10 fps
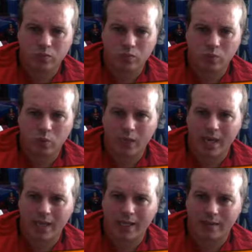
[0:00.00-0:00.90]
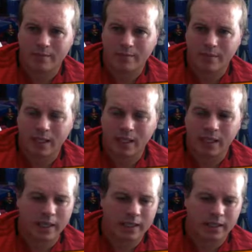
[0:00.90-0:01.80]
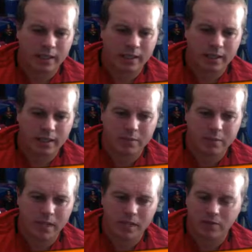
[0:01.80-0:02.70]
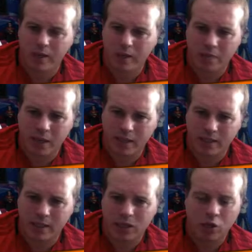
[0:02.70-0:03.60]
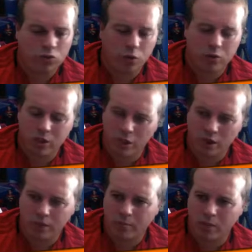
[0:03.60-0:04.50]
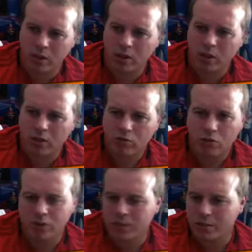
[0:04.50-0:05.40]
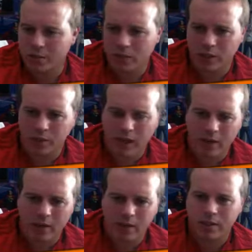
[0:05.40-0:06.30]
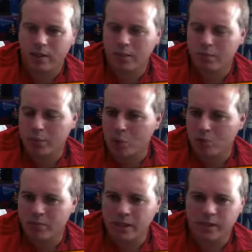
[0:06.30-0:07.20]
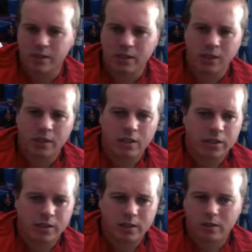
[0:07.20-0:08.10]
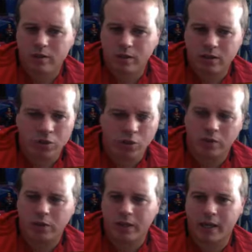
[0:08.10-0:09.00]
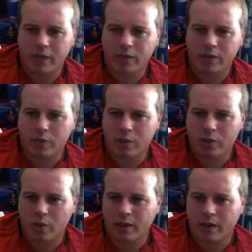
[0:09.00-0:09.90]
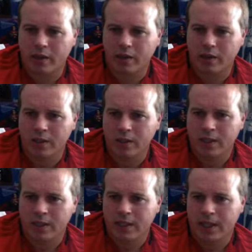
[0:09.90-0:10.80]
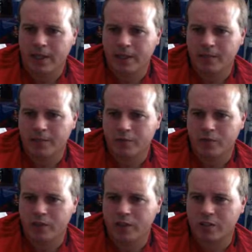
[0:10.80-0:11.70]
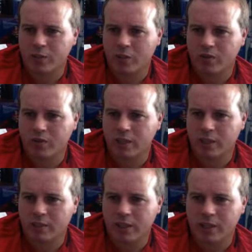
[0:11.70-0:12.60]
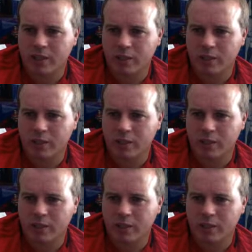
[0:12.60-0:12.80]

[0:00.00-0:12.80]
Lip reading: lacking in this match as far as passing, runs off the ball, runs in between the players, movement. None of the players were showing that at all. Foxy, most of the league play this